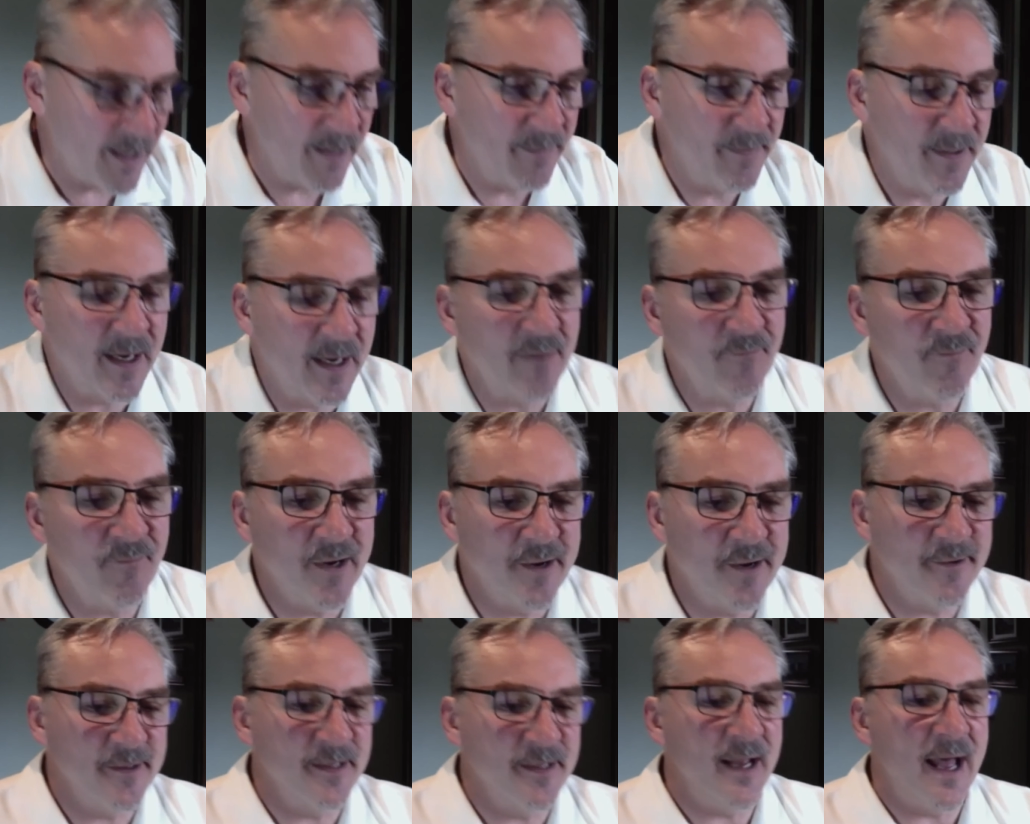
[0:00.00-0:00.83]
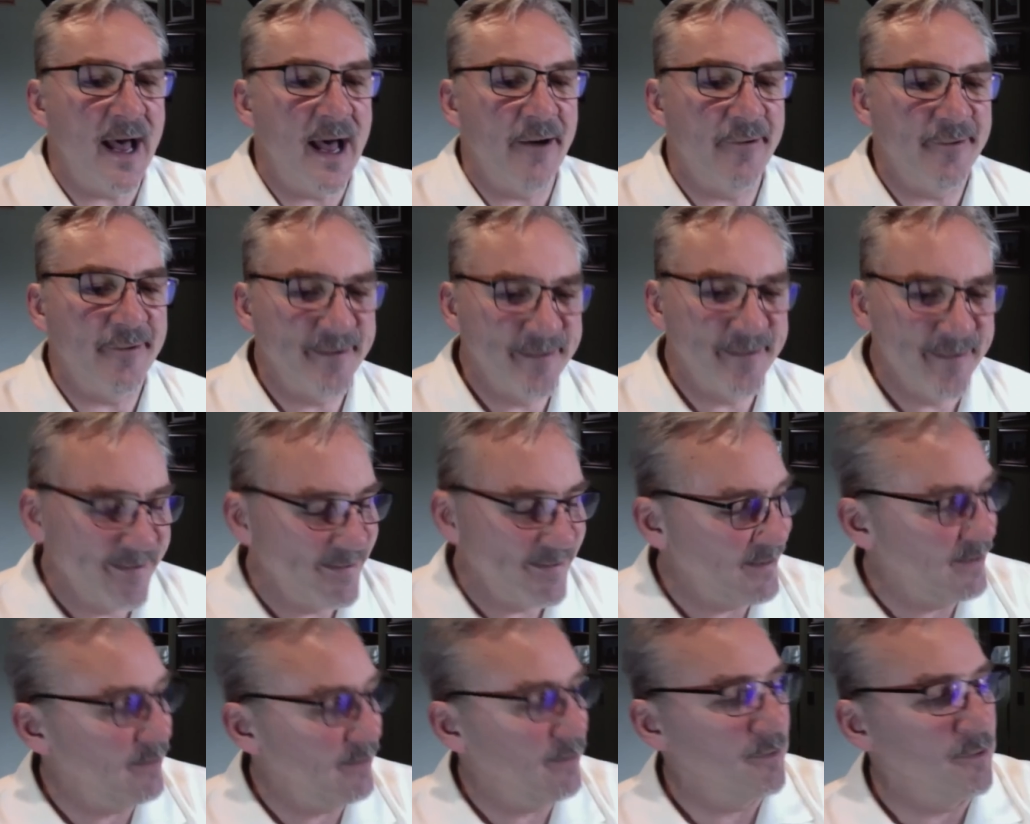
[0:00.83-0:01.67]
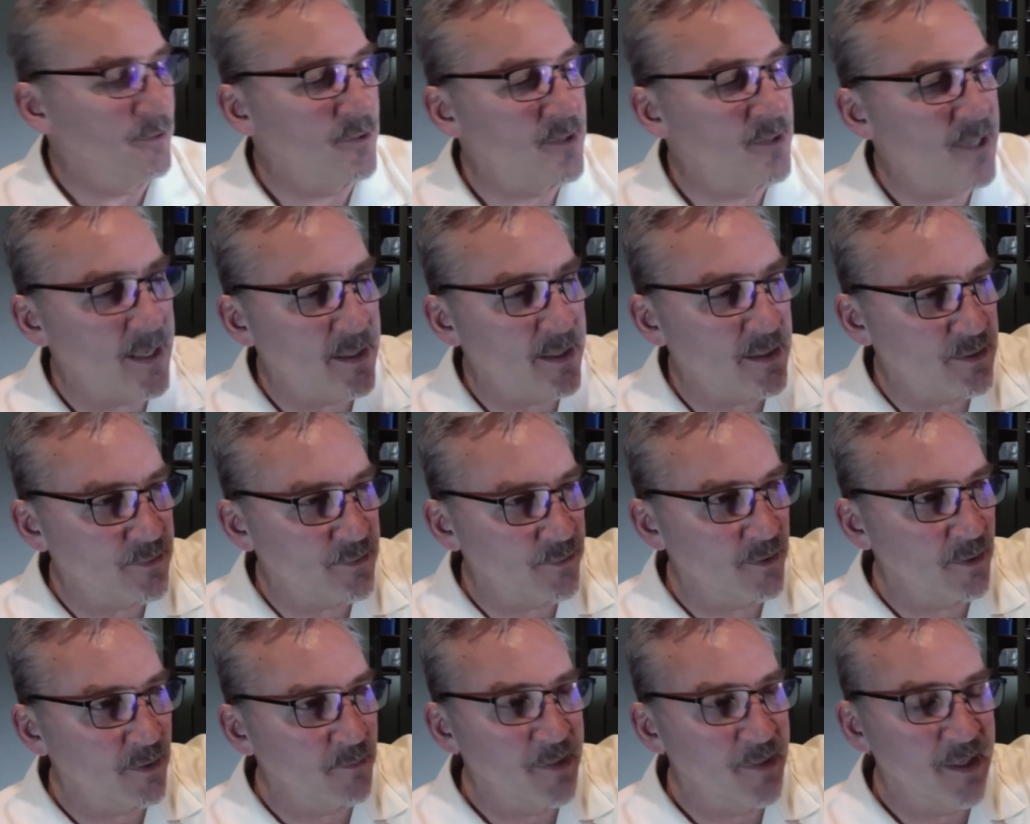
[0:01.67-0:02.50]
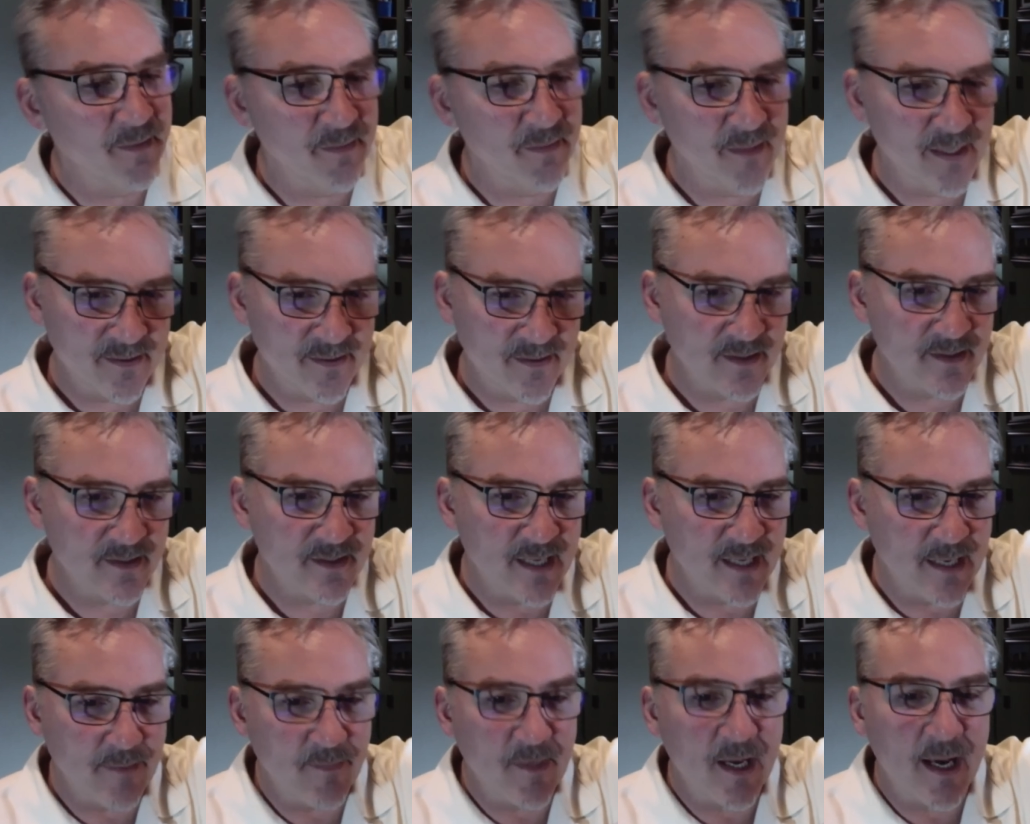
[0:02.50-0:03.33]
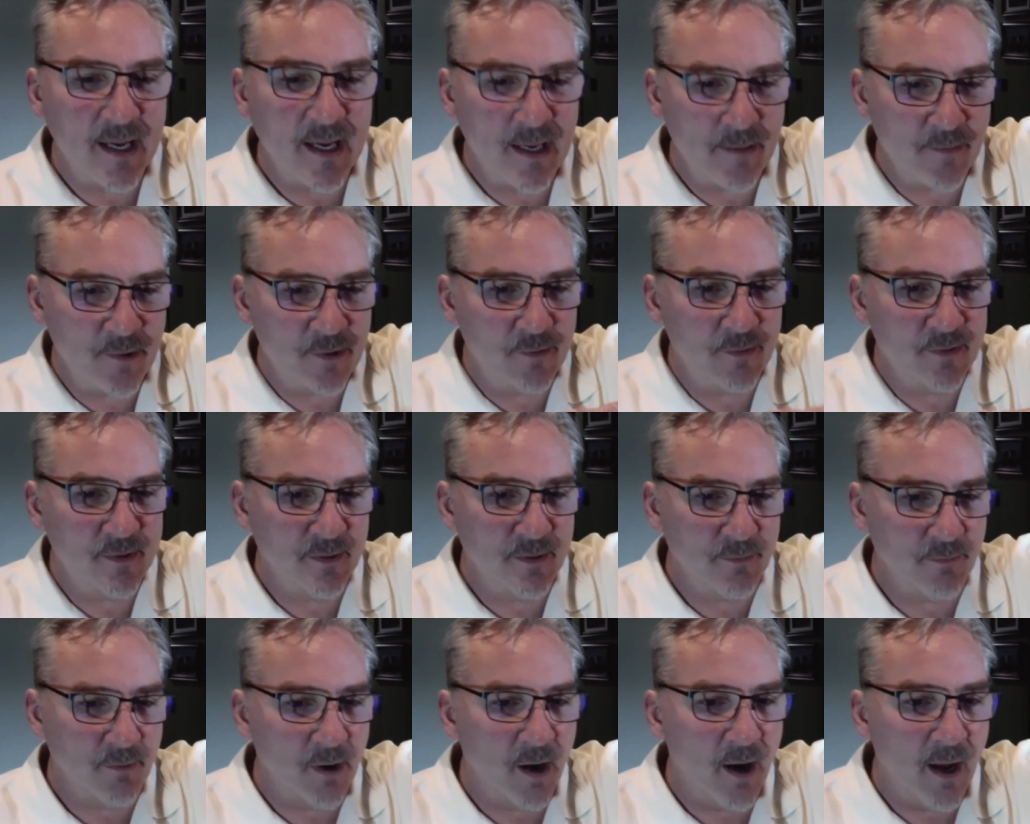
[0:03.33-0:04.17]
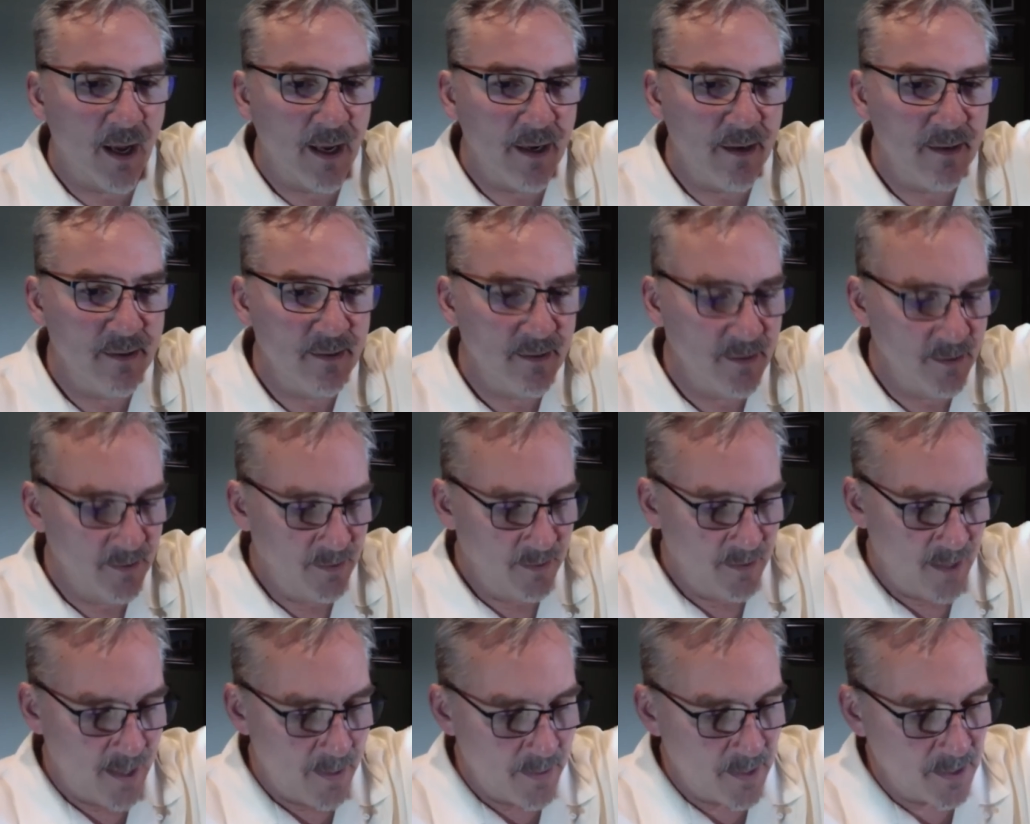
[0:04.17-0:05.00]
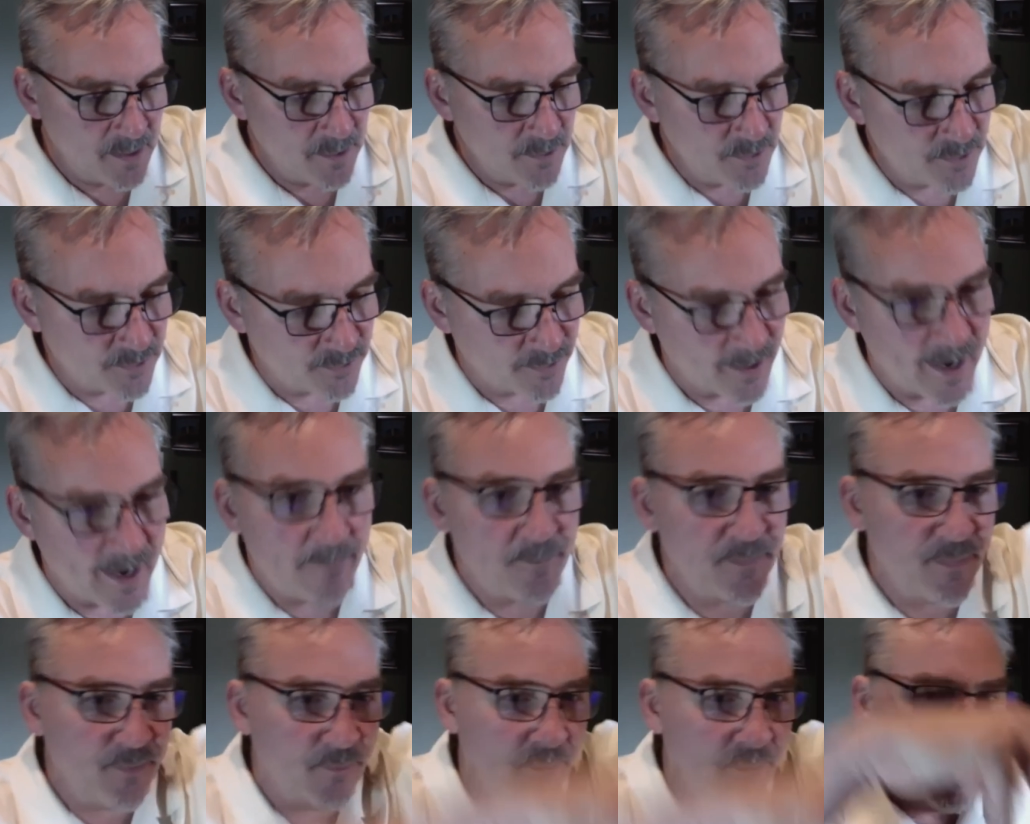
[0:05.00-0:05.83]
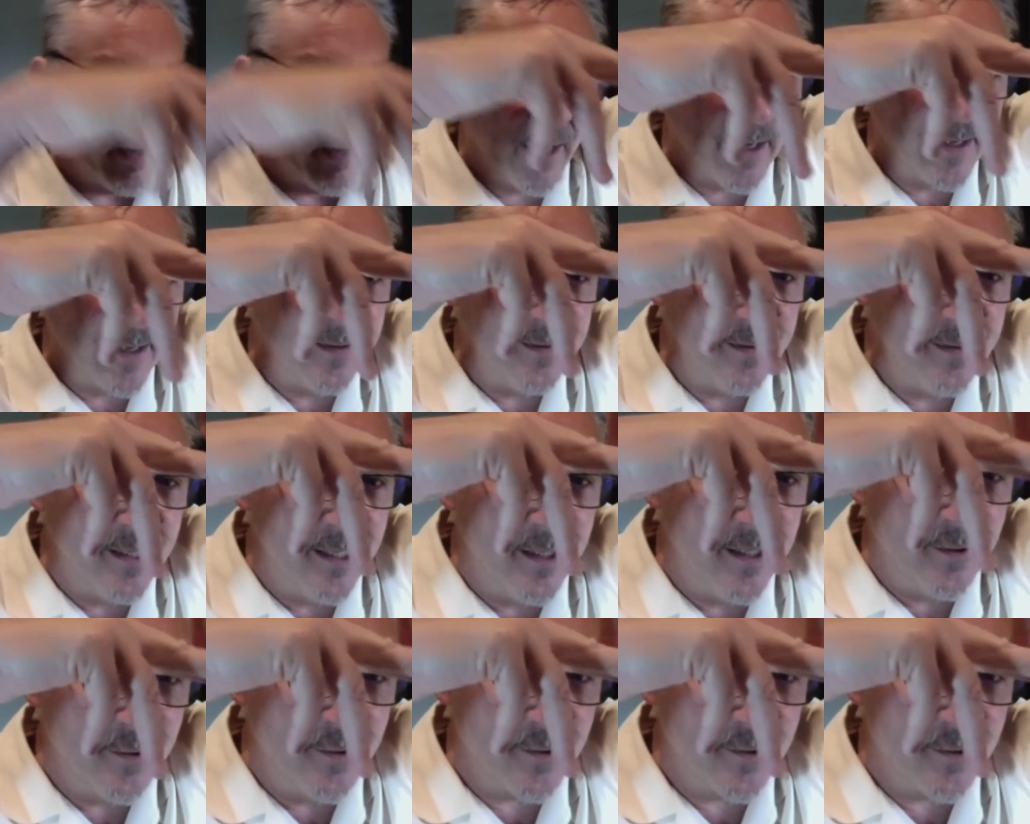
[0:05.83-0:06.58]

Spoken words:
And then I figured it out. You take a drill bit that's the same diameter as the rod, and then you trap the rod in your